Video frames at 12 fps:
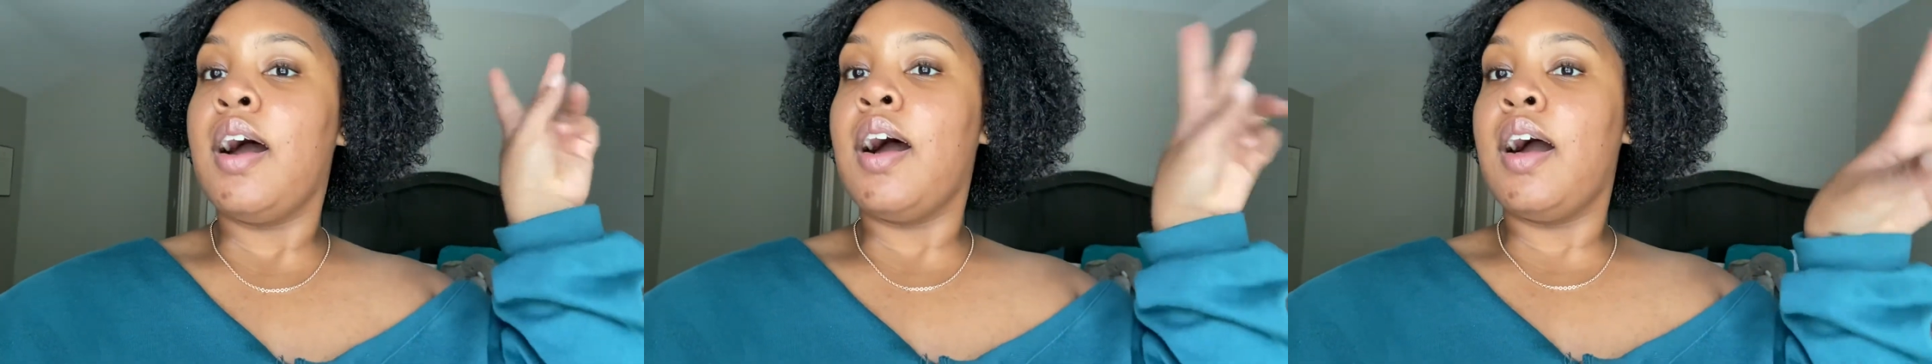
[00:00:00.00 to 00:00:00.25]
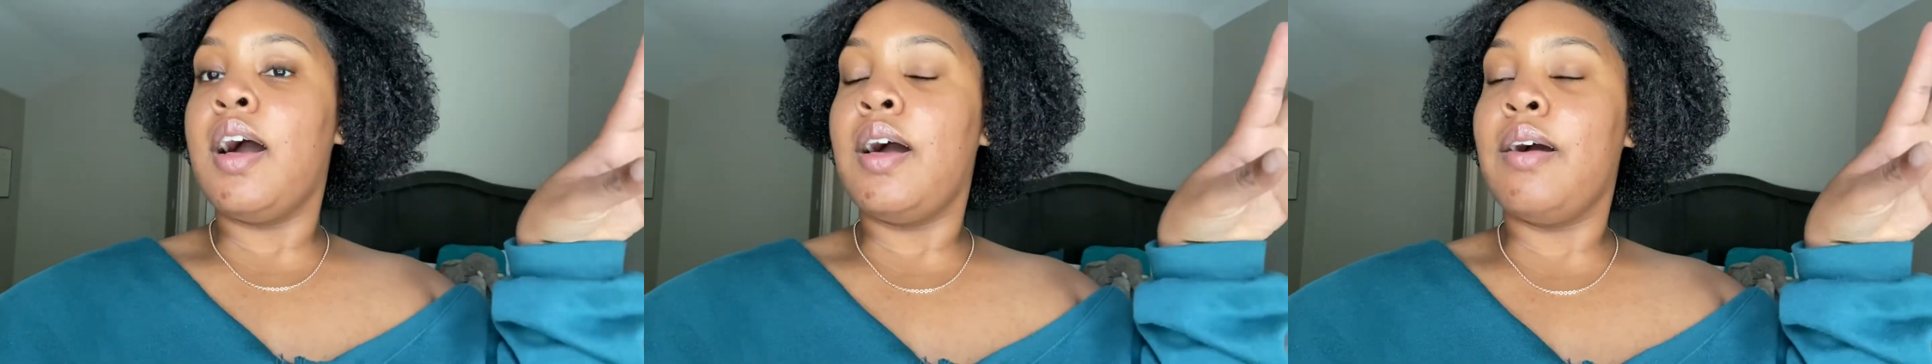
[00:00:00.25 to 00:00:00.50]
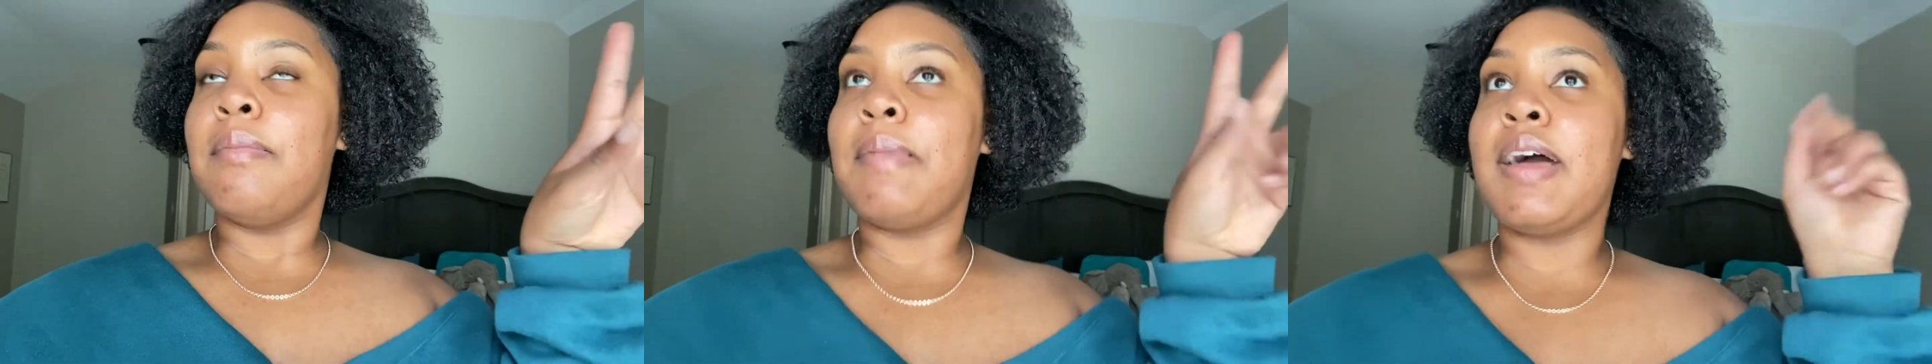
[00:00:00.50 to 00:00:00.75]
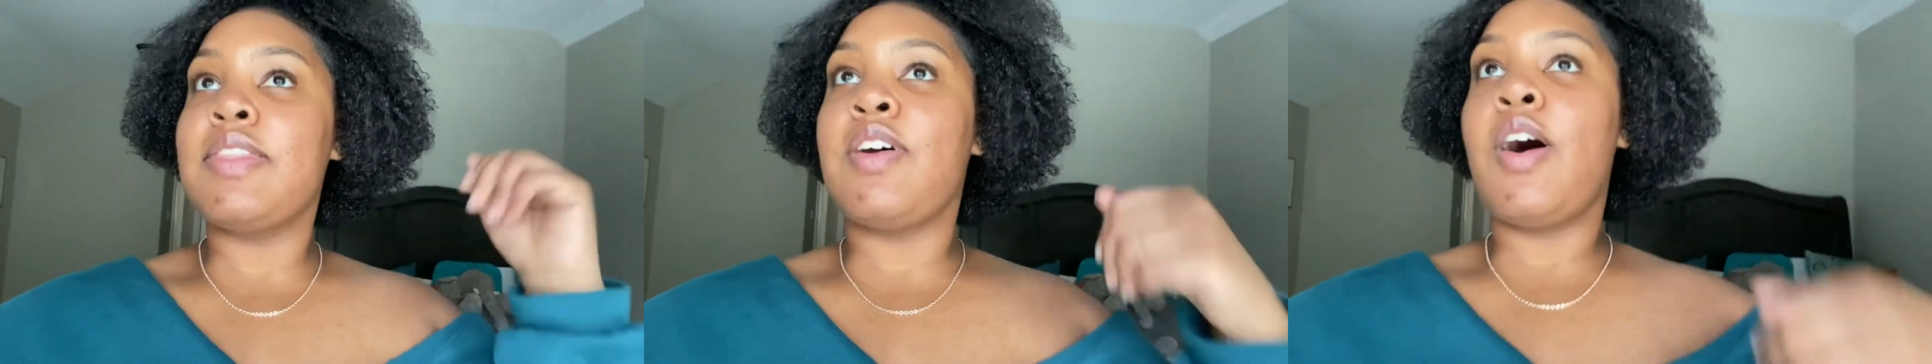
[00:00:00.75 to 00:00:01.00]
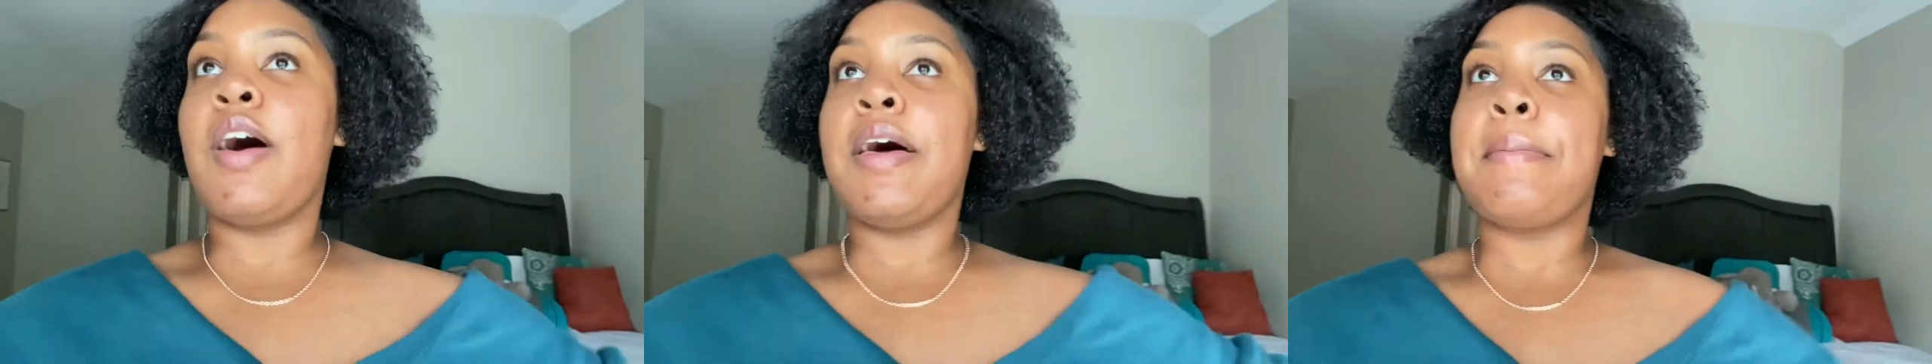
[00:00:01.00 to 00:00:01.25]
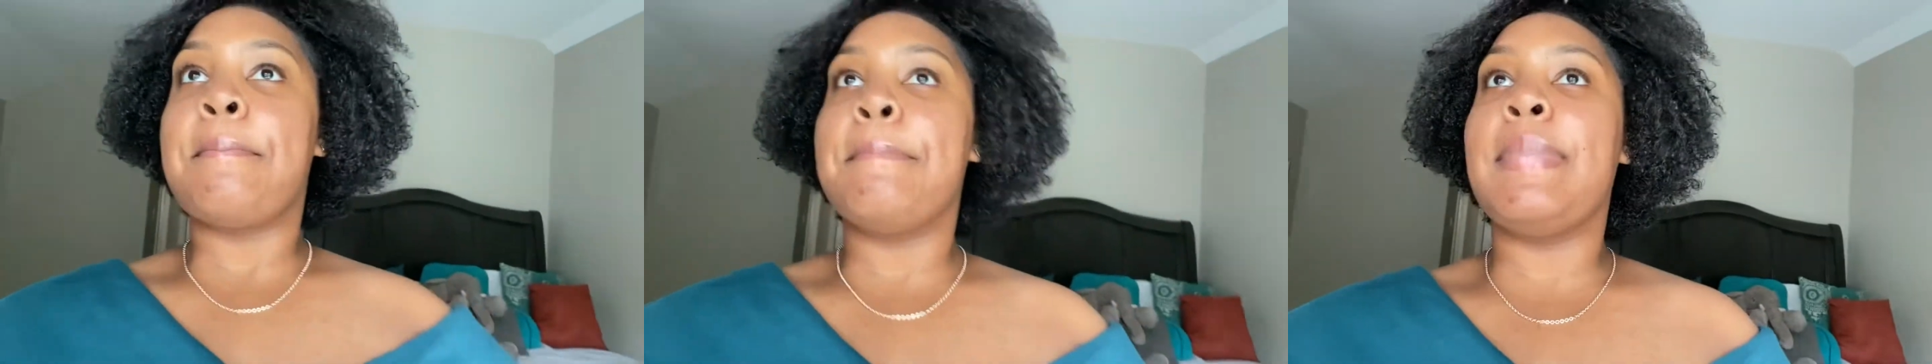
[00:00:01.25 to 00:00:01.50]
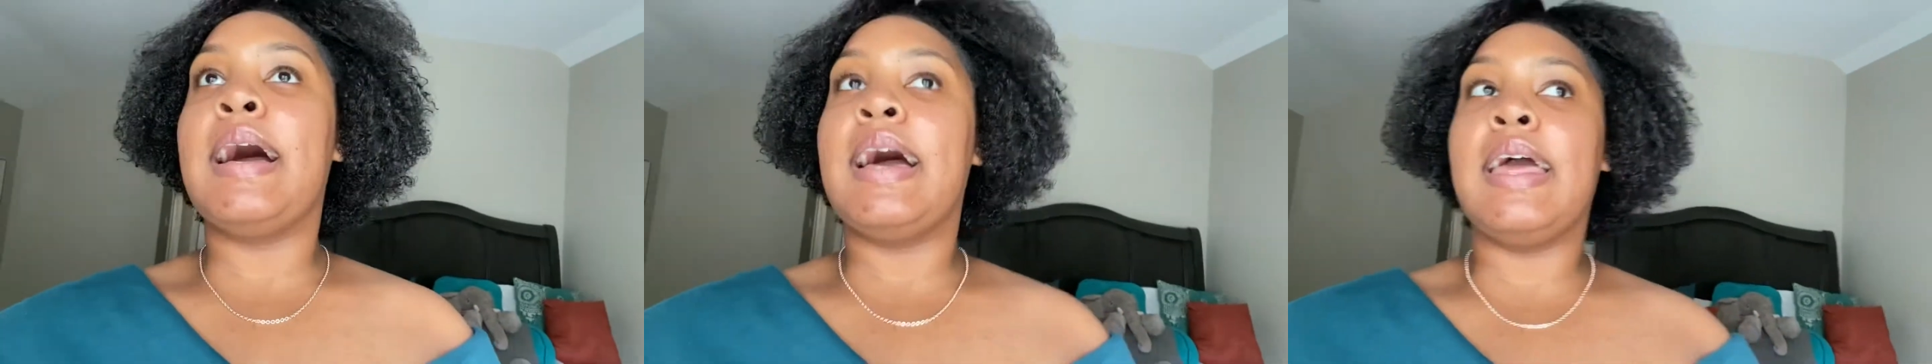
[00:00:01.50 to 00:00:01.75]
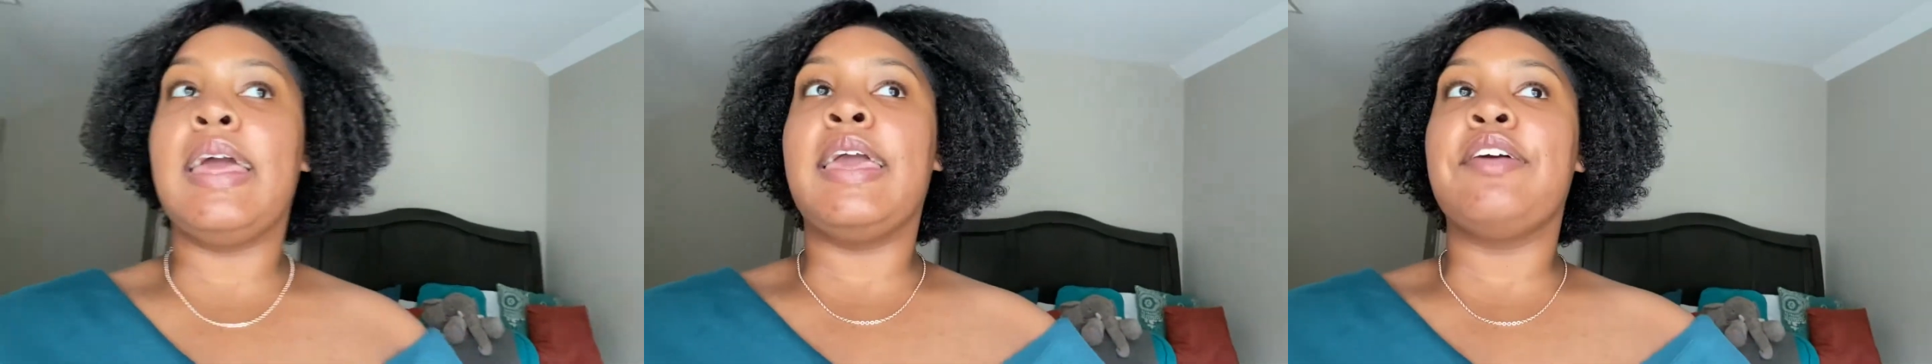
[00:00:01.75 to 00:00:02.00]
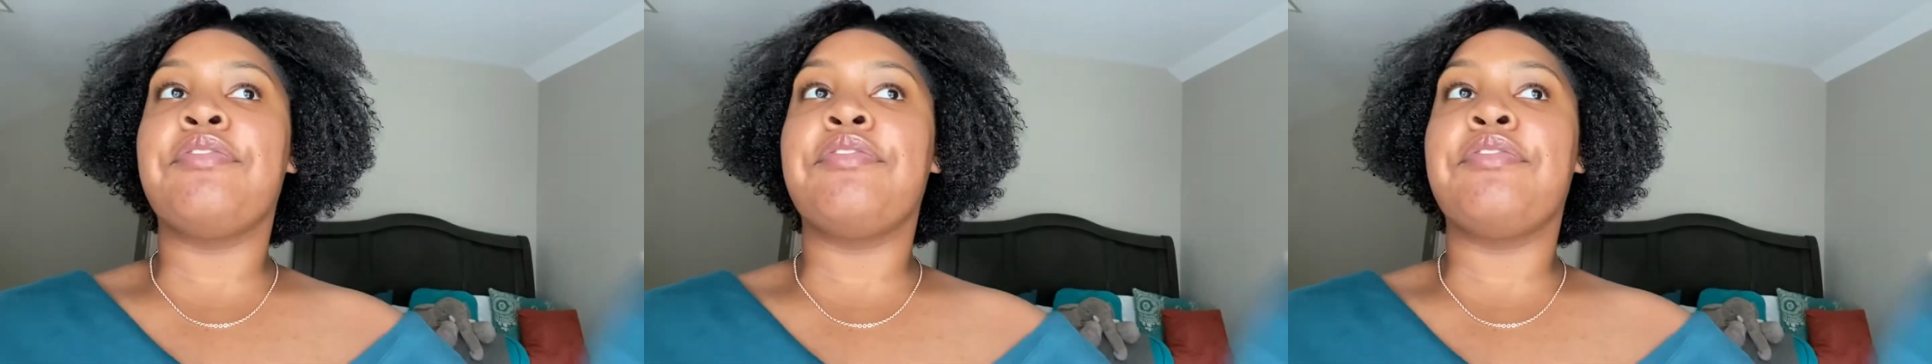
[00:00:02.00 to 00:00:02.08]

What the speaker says: I thought my